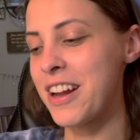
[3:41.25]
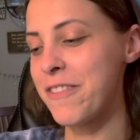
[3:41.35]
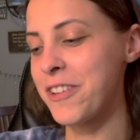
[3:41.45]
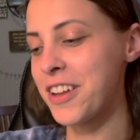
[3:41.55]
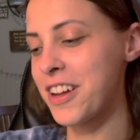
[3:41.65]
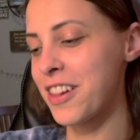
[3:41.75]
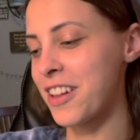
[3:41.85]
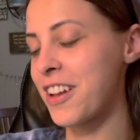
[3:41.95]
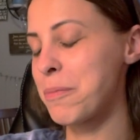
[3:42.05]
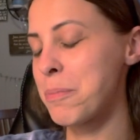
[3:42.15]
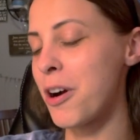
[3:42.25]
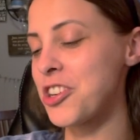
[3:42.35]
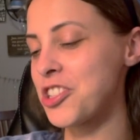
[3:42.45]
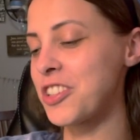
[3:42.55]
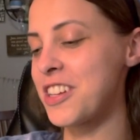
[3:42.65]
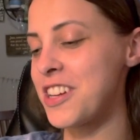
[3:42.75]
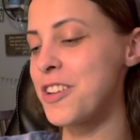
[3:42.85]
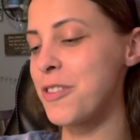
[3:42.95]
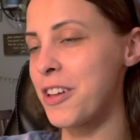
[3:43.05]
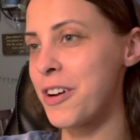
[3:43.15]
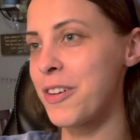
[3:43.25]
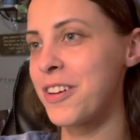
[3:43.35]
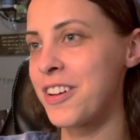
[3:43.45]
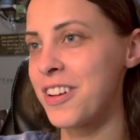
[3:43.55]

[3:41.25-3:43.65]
I feel like it's partially you though.